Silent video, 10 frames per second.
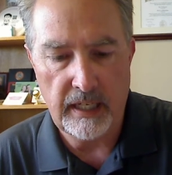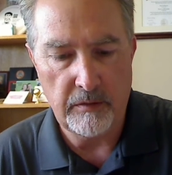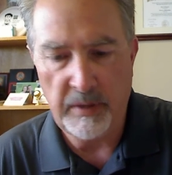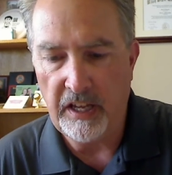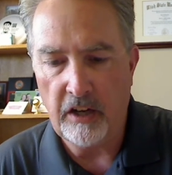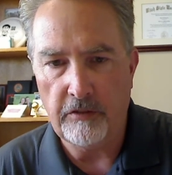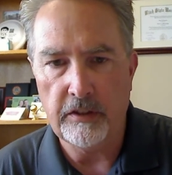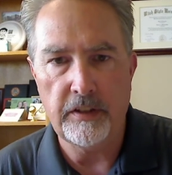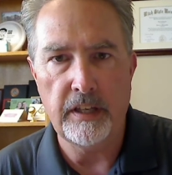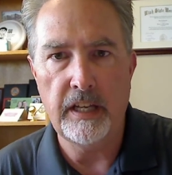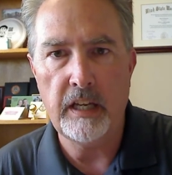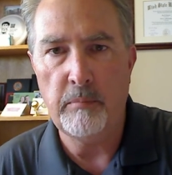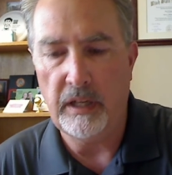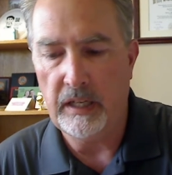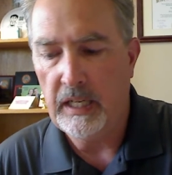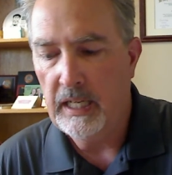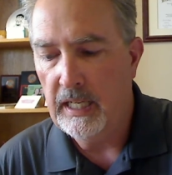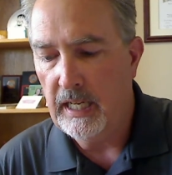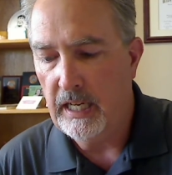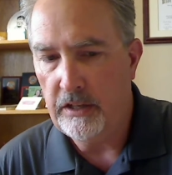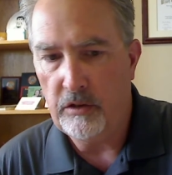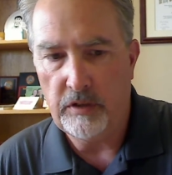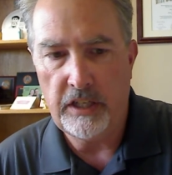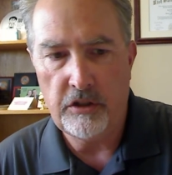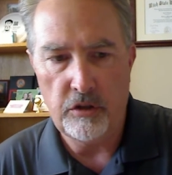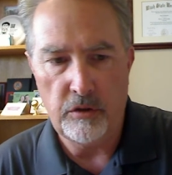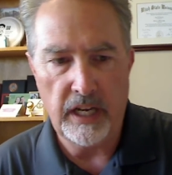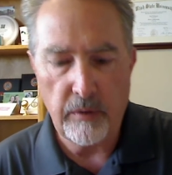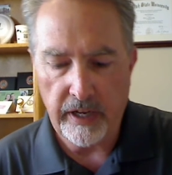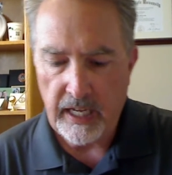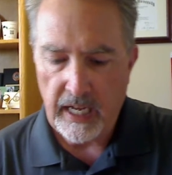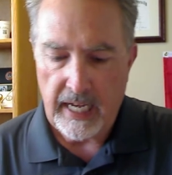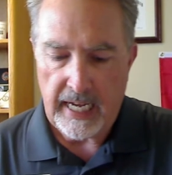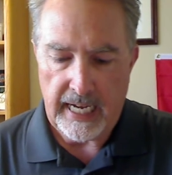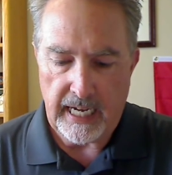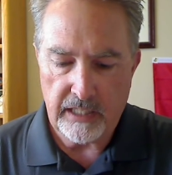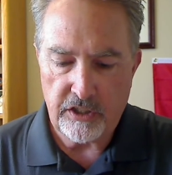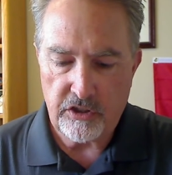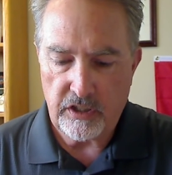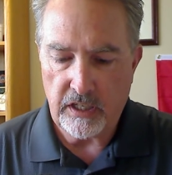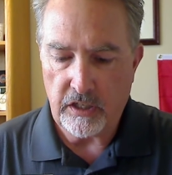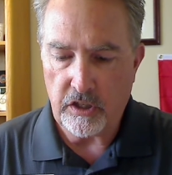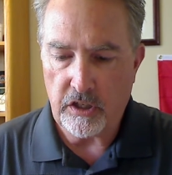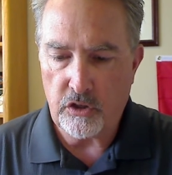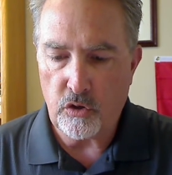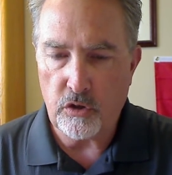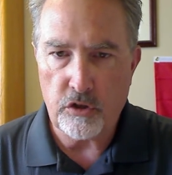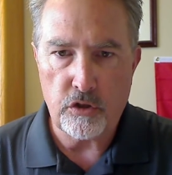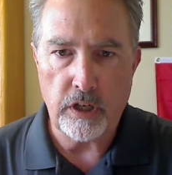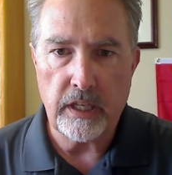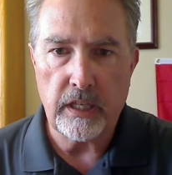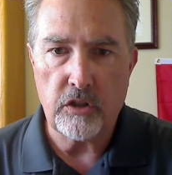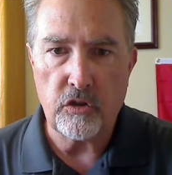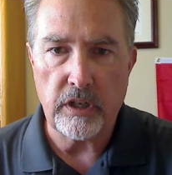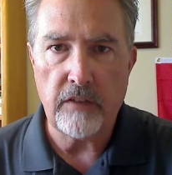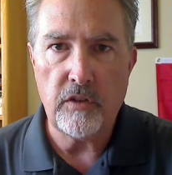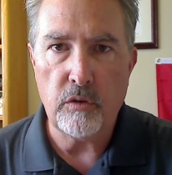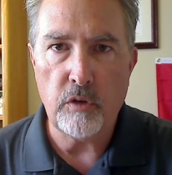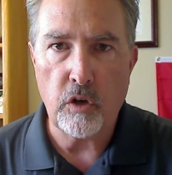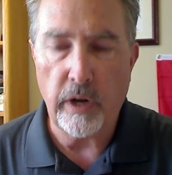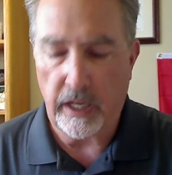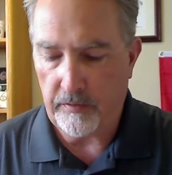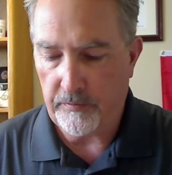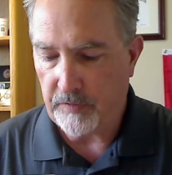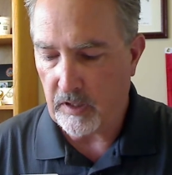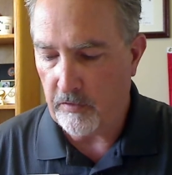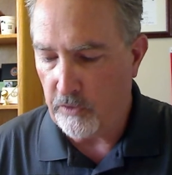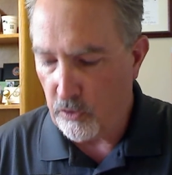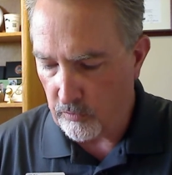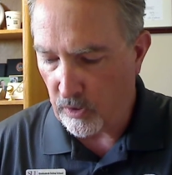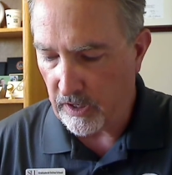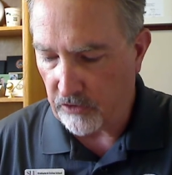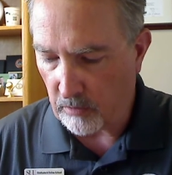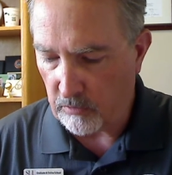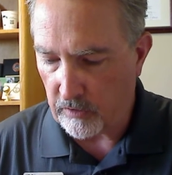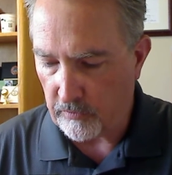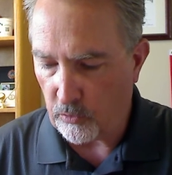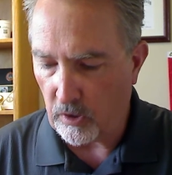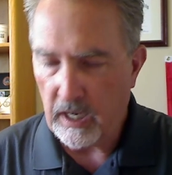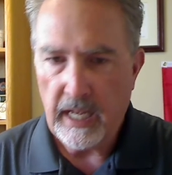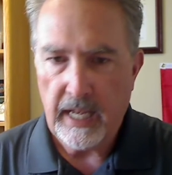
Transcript: It would be helpful if you did, but you don't need to. Anyway, I'll just sort of give you a real quick view of what it is I'm looking for.